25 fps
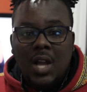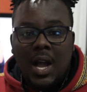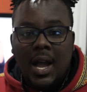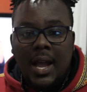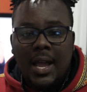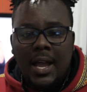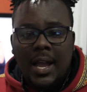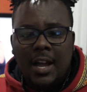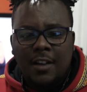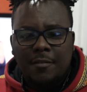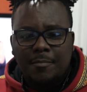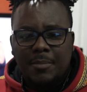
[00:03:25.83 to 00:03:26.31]

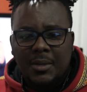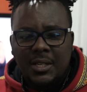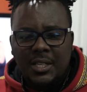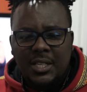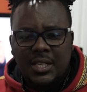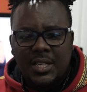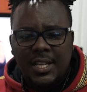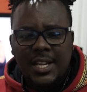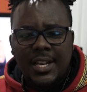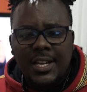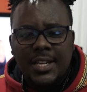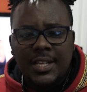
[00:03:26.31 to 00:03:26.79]
I have been
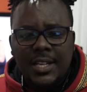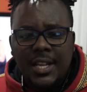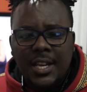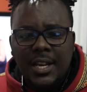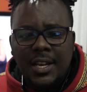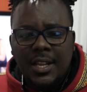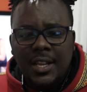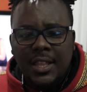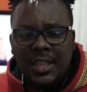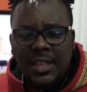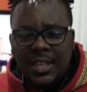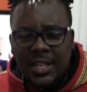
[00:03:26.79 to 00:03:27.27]
trained
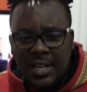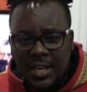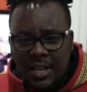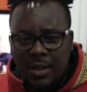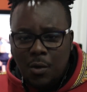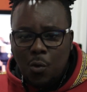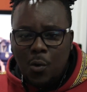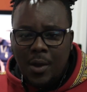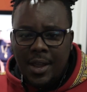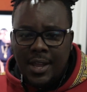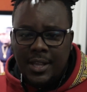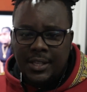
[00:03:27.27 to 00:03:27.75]
in
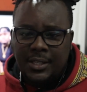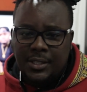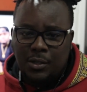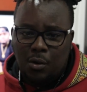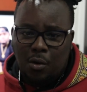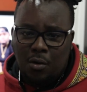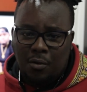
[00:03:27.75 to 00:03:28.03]
3 ways